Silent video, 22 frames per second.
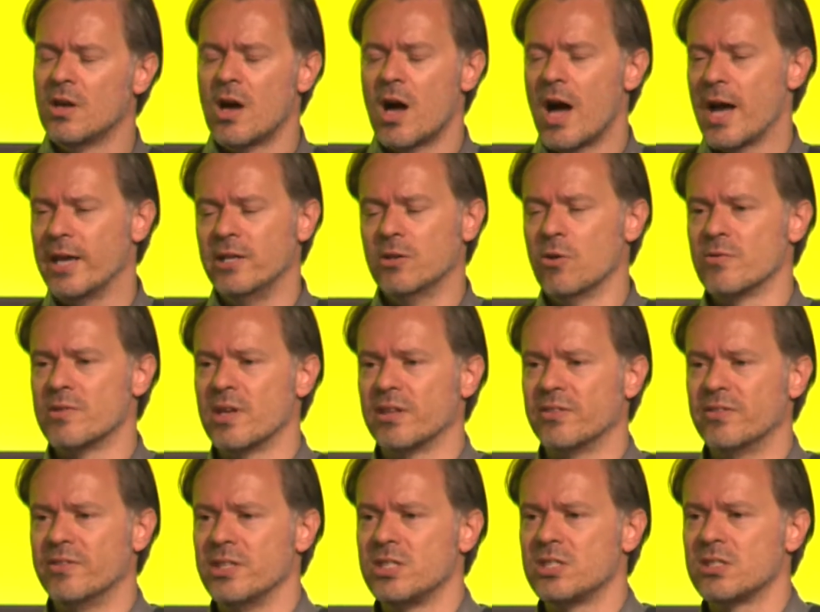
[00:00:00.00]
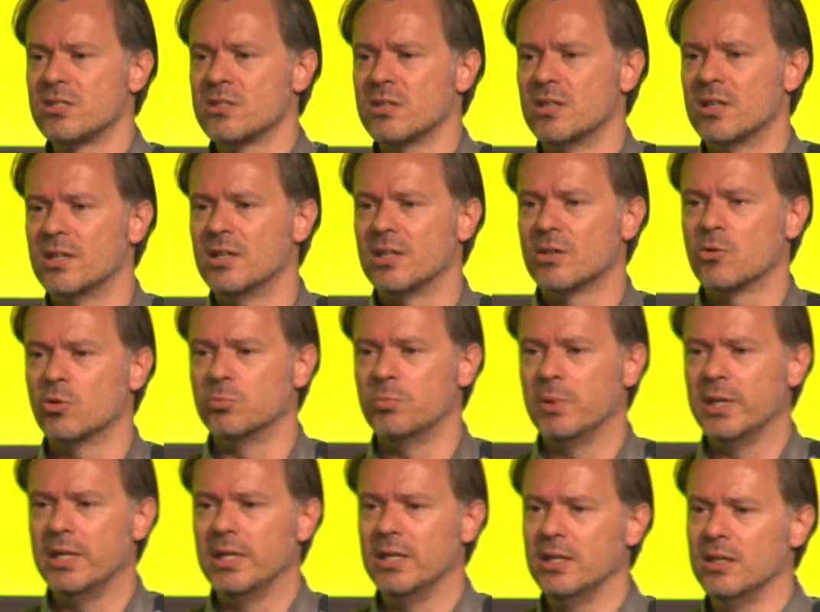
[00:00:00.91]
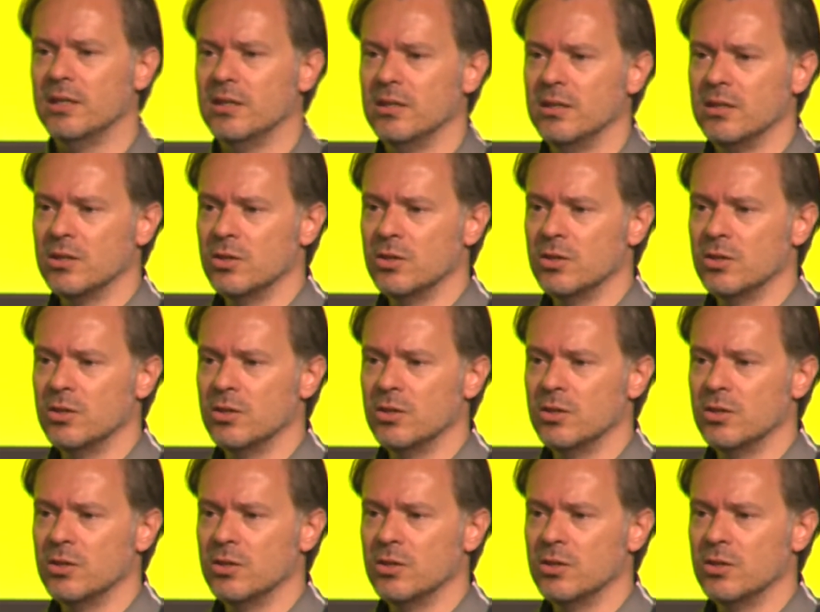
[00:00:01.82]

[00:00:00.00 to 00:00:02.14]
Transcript: I know that this could be,